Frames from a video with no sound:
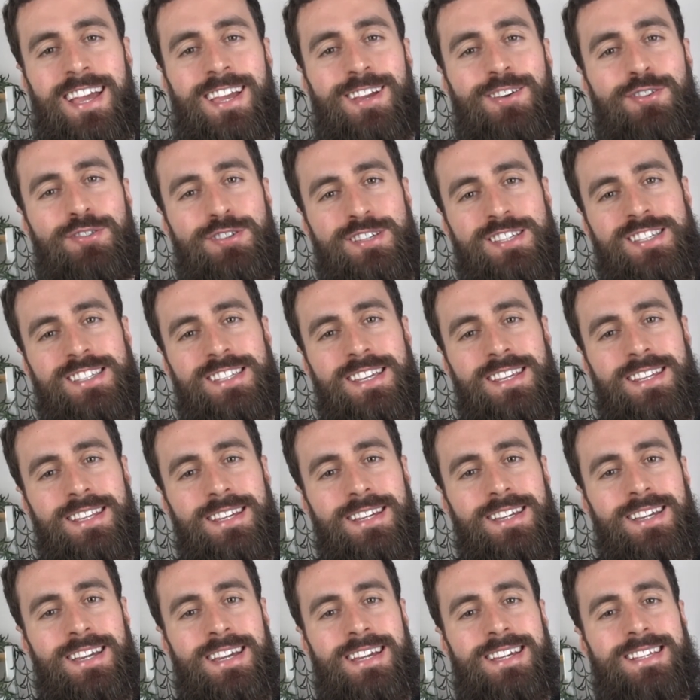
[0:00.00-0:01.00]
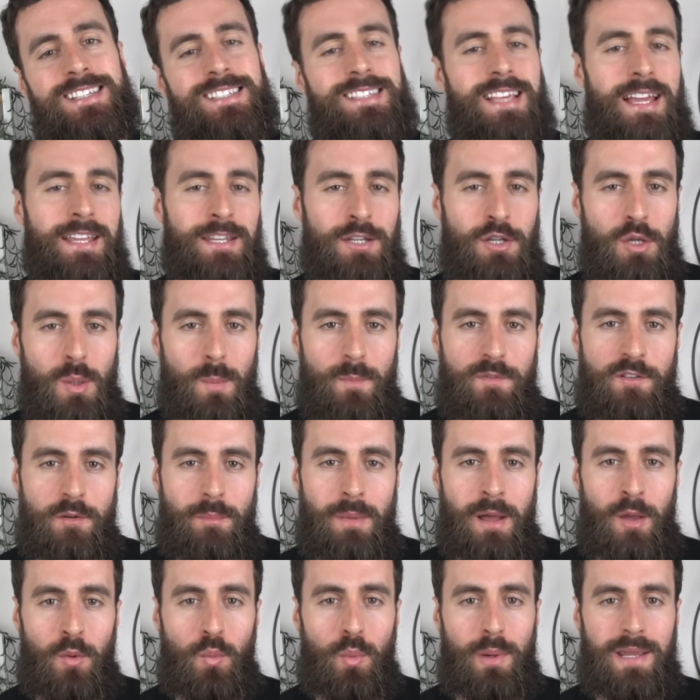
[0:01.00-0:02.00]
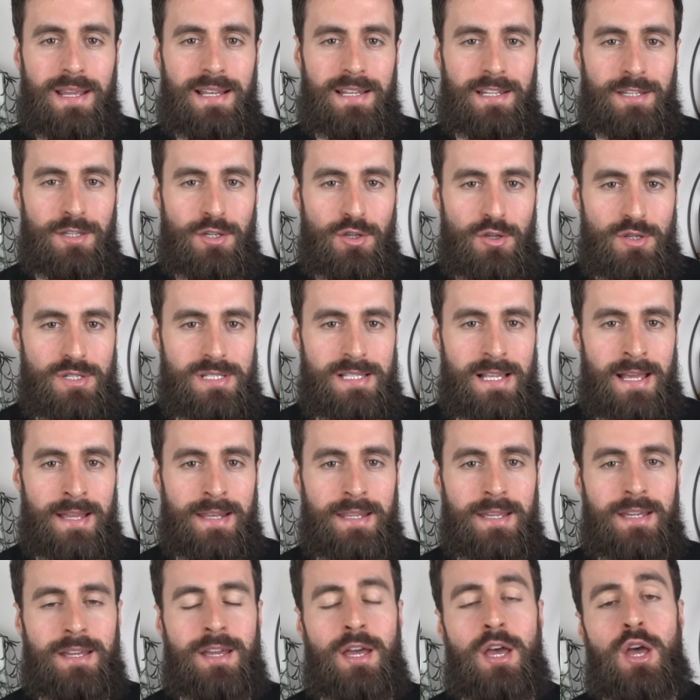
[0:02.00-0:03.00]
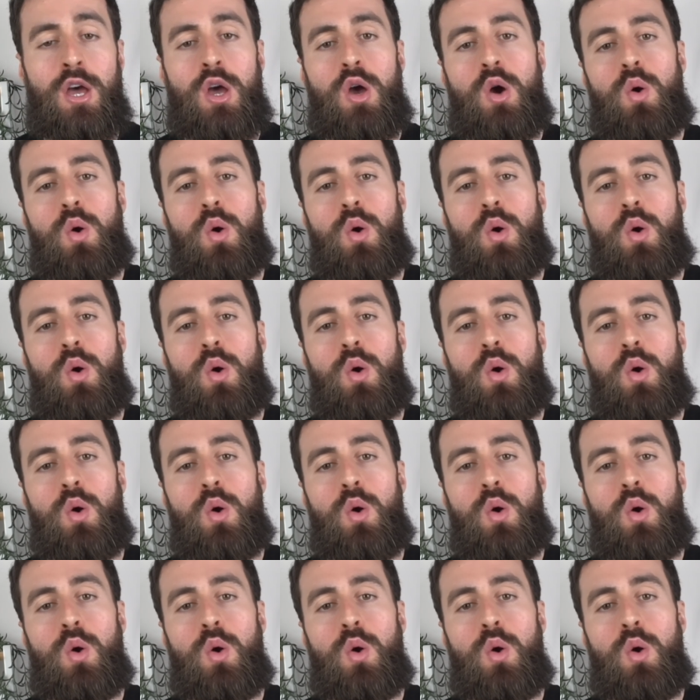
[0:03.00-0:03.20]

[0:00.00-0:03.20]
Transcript: consider signing up for my weekly newsletter